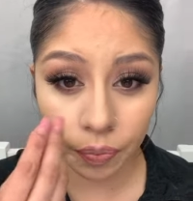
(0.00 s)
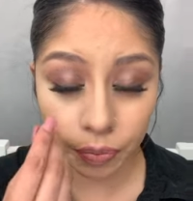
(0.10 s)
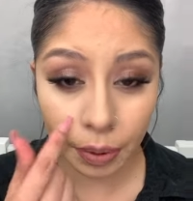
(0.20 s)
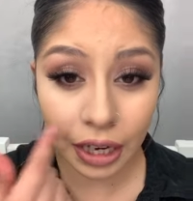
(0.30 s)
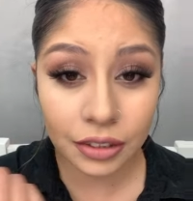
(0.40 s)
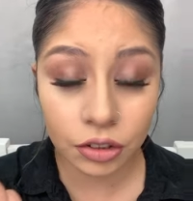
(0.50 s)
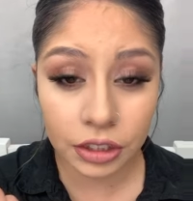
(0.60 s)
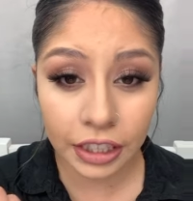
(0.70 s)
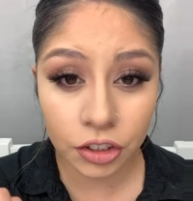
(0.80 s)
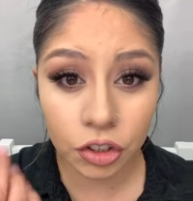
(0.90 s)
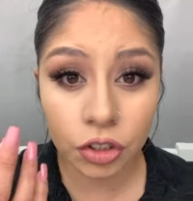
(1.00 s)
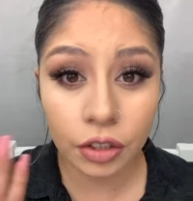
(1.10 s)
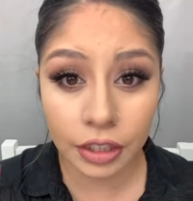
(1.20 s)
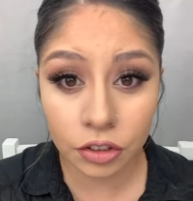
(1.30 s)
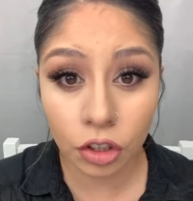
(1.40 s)
bags are texture
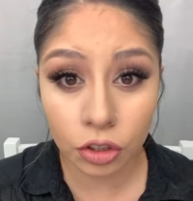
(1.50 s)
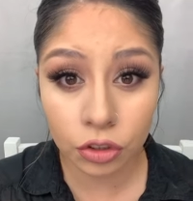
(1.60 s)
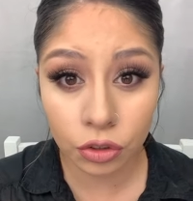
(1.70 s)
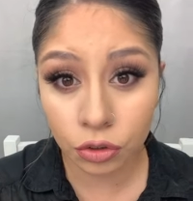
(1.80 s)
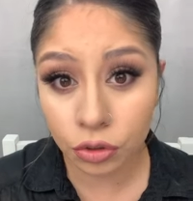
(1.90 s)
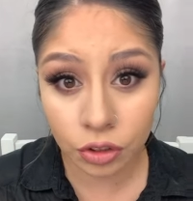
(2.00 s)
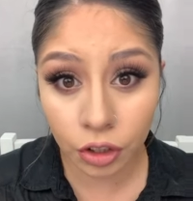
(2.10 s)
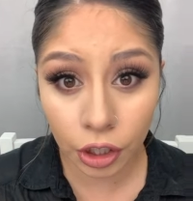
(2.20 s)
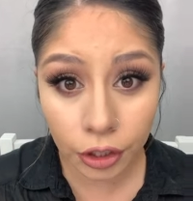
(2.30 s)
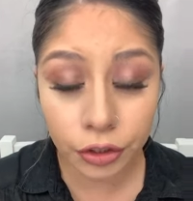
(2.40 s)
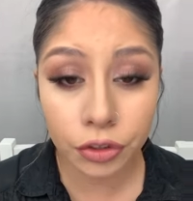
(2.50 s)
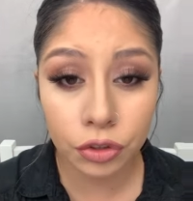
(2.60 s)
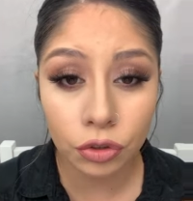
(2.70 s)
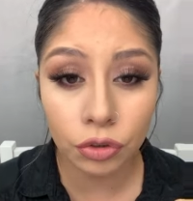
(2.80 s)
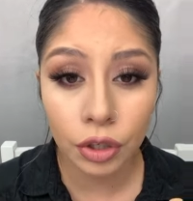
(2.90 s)
and dark circles are color.
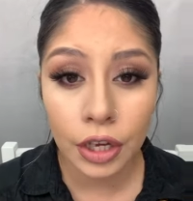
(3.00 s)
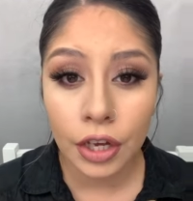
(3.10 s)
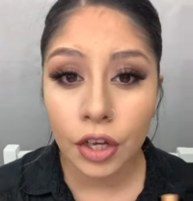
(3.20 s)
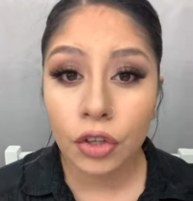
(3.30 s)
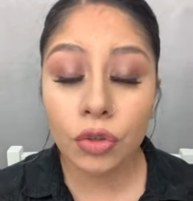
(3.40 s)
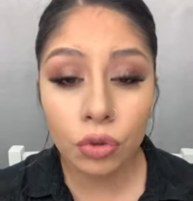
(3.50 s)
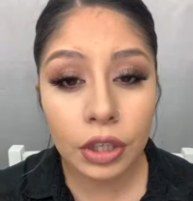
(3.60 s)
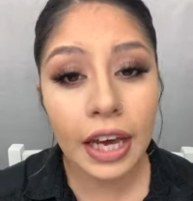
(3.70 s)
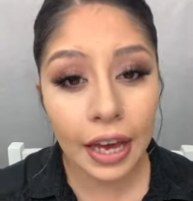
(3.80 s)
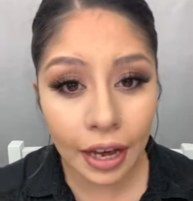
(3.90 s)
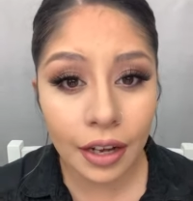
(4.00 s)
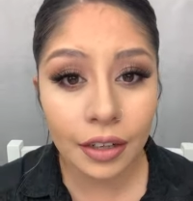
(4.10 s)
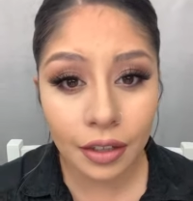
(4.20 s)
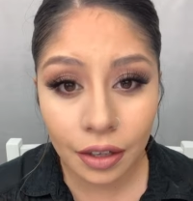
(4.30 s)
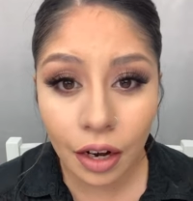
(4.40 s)
So you
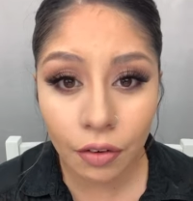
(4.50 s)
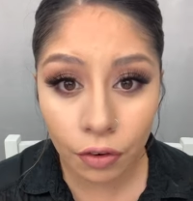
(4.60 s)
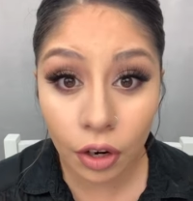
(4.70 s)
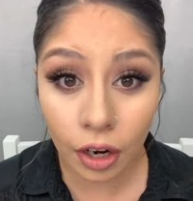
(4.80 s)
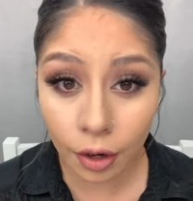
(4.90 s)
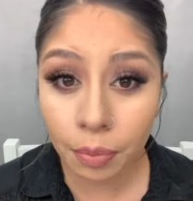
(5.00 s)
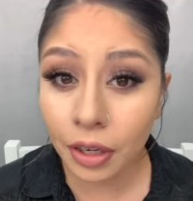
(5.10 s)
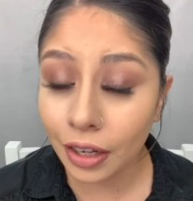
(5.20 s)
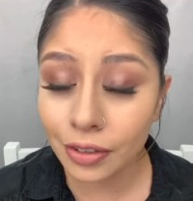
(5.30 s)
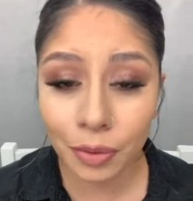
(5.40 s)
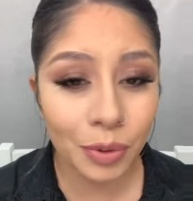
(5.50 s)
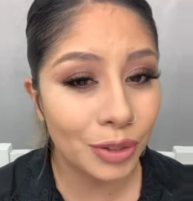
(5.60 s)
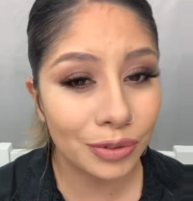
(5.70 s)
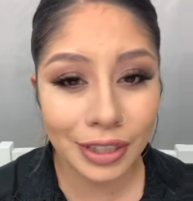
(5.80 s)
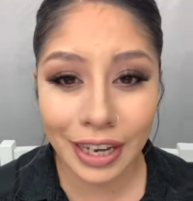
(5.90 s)
can cover up color, but
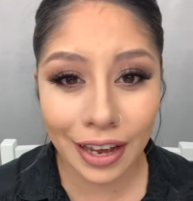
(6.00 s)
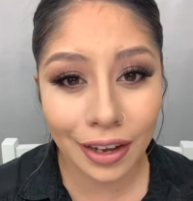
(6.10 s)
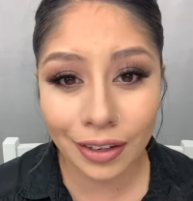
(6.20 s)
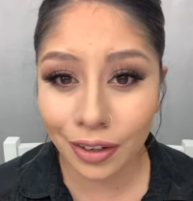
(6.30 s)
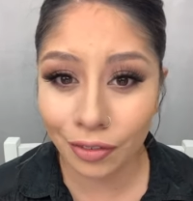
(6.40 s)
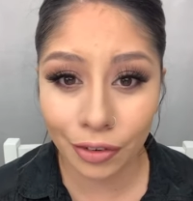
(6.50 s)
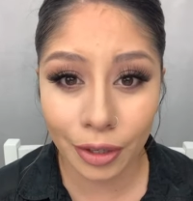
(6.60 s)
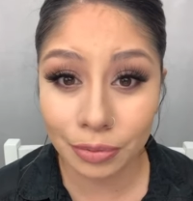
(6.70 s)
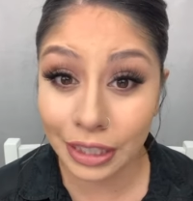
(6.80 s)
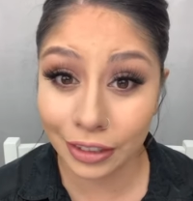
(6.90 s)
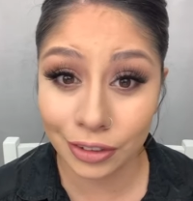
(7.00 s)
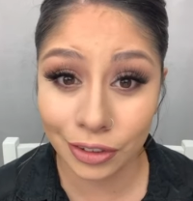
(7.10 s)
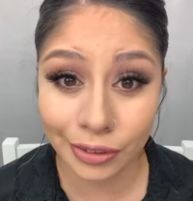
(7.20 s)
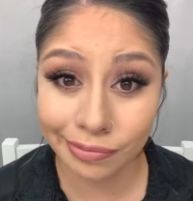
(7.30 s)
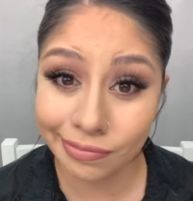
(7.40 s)
you can't cover up
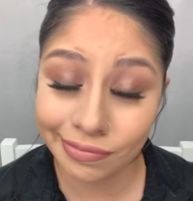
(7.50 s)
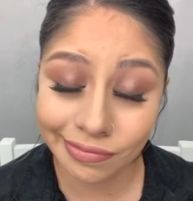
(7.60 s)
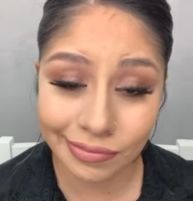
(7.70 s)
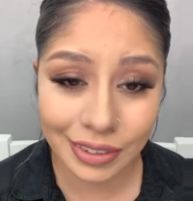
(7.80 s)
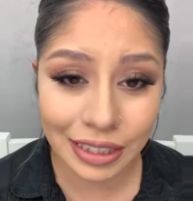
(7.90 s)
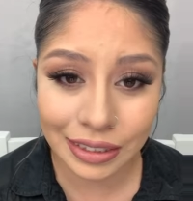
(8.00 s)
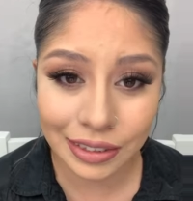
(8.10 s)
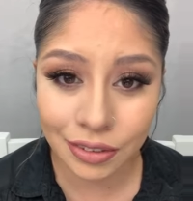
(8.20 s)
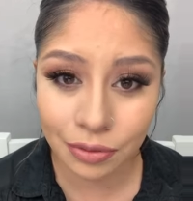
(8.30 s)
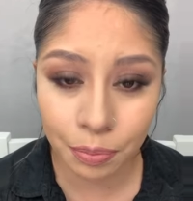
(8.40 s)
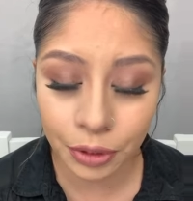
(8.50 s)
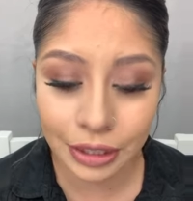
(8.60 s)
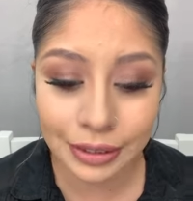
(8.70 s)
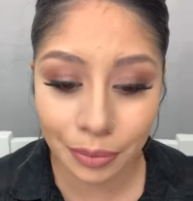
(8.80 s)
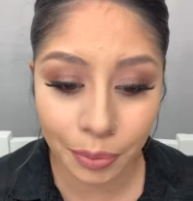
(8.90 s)
texture. It's
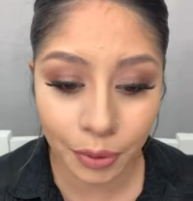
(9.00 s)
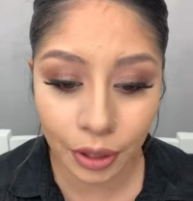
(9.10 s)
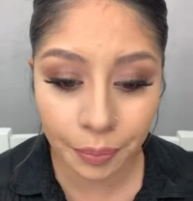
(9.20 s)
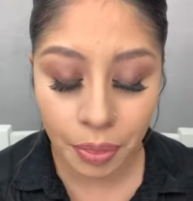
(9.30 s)
pretty simple.